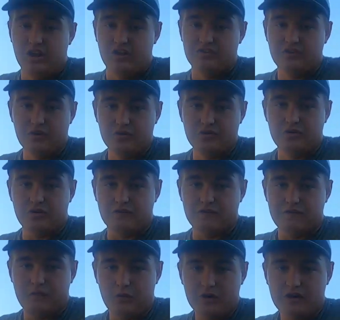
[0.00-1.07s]
So there are
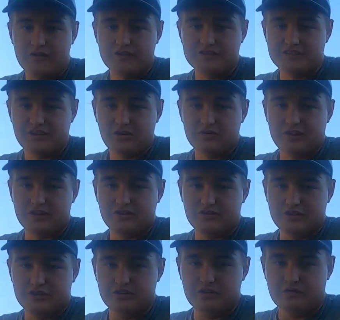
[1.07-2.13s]
4 different skills that you
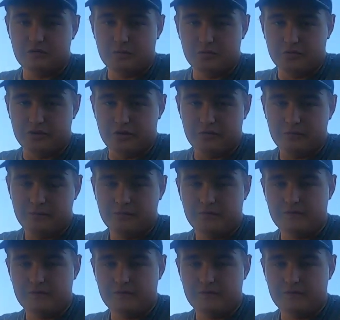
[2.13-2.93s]
need to know for bluegill.